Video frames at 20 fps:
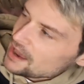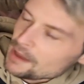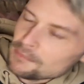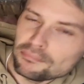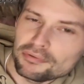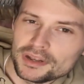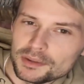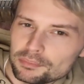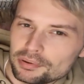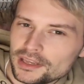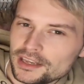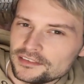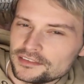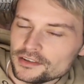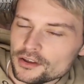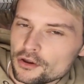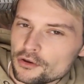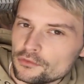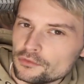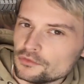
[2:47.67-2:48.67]
I'm pretty
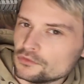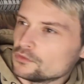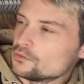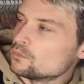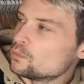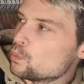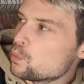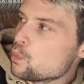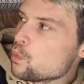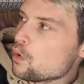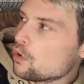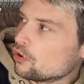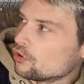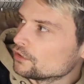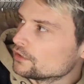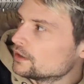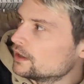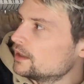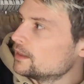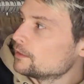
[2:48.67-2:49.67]
pleased to own
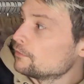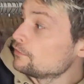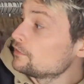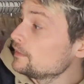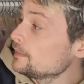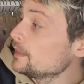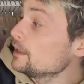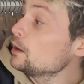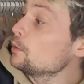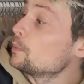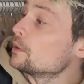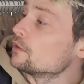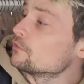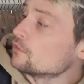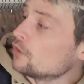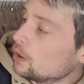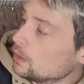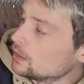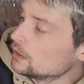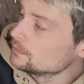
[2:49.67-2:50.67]
one. There is a little bit
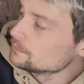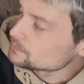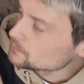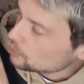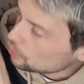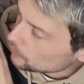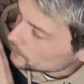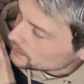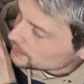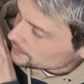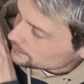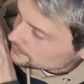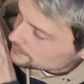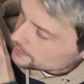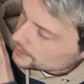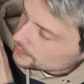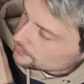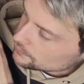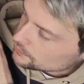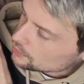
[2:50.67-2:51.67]
of colour on the
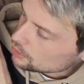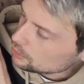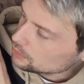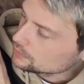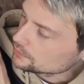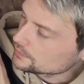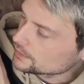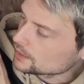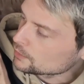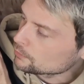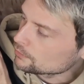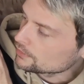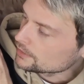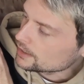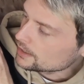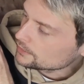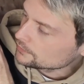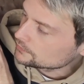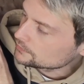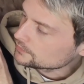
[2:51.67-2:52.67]
inside of the collar there where
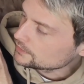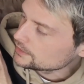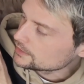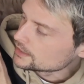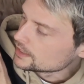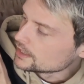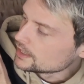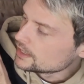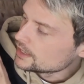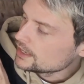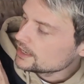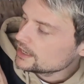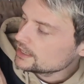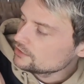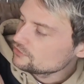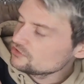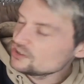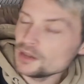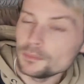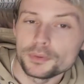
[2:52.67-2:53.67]
it has the
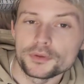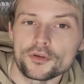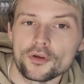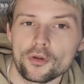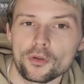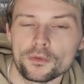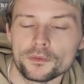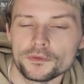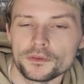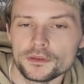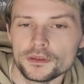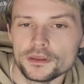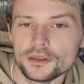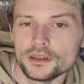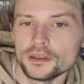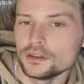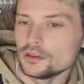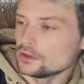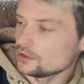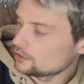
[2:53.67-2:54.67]
typical
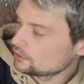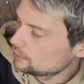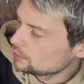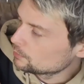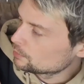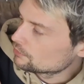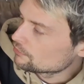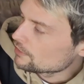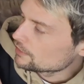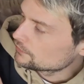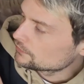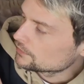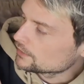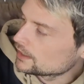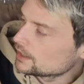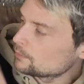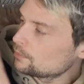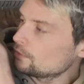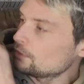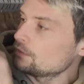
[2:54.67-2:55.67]
club crest
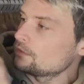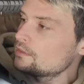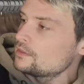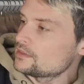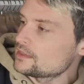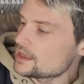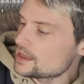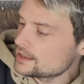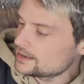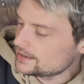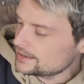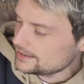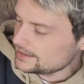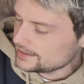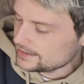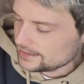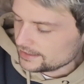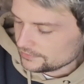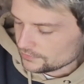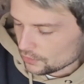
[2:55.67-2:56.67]
there. But other than that, it
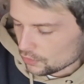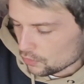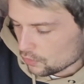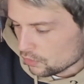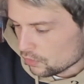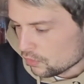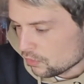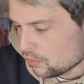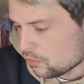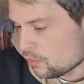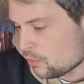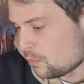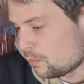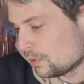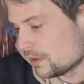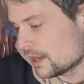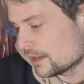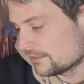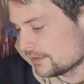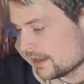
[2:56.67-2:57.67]
is all
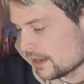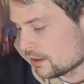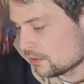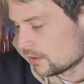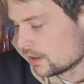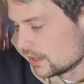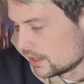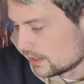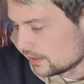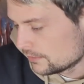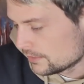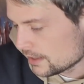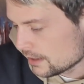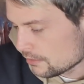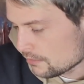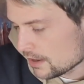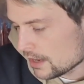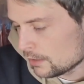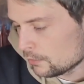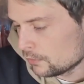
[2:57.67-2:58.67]
blacked out.
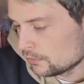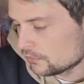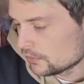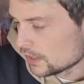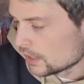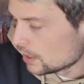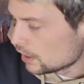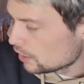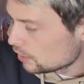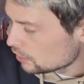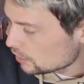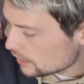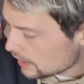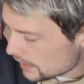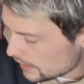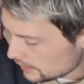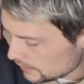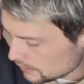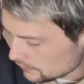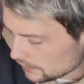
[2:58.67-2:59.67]
Now, I was
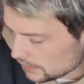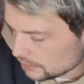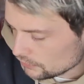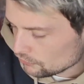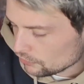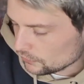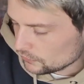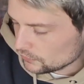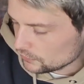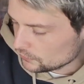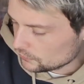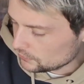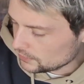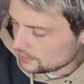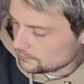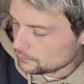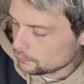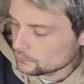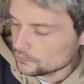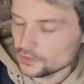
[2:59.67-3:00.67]
kind of interested to
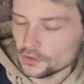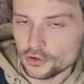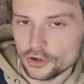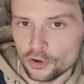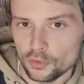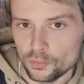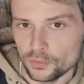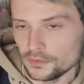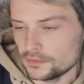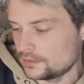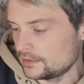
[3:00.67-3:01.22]
see if it was going to come